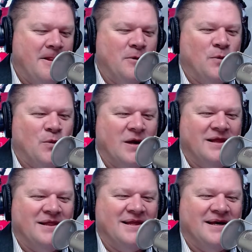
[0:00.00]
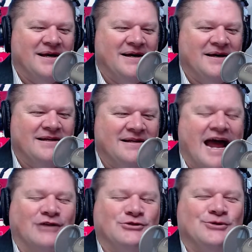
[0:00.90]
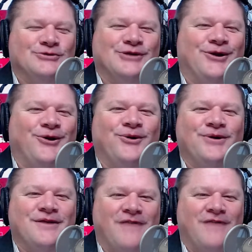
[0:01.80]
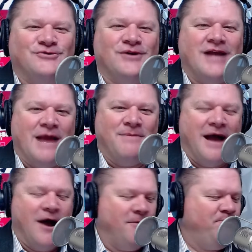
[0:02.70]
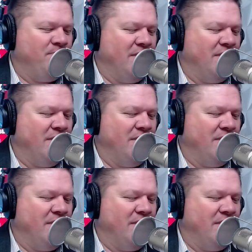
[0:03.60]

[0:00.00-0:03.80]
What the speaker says: when the National Security Advisor came out.